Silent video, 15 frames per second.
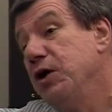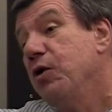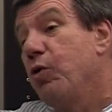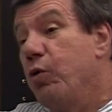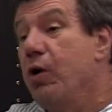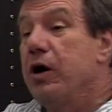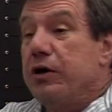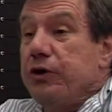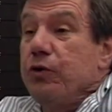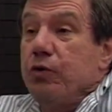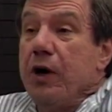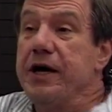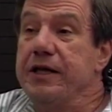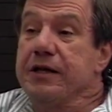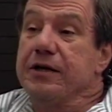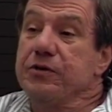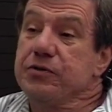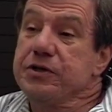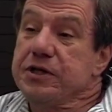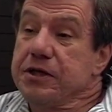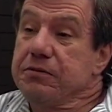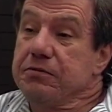Well, you're right that it
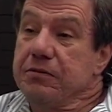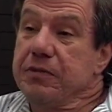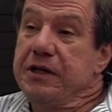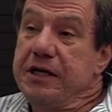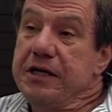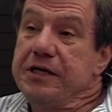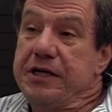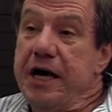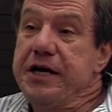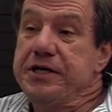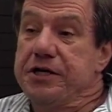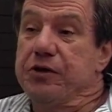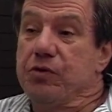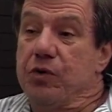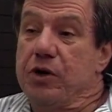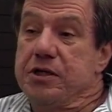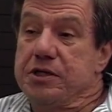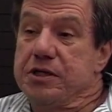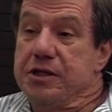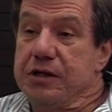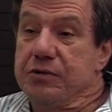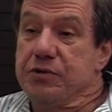was the intention
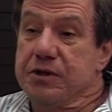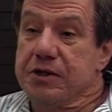was that